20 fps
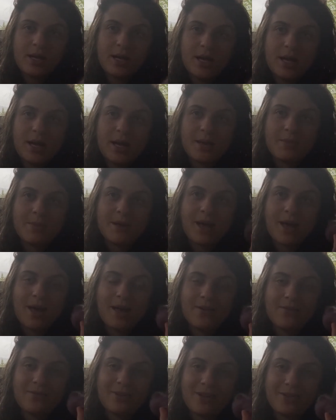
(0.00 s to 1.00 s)

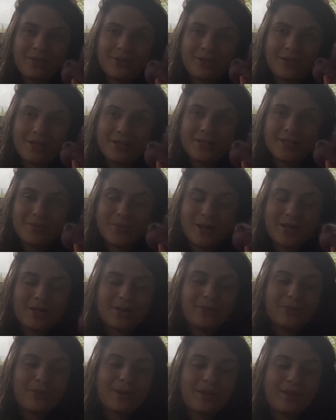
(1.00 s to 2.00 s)
I've never knit a sweater
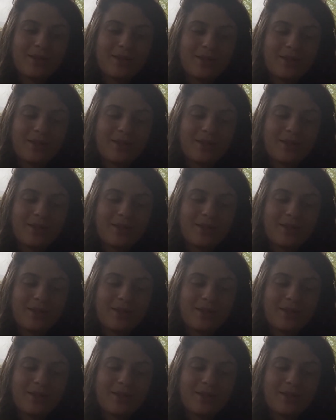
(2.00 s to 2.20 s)
with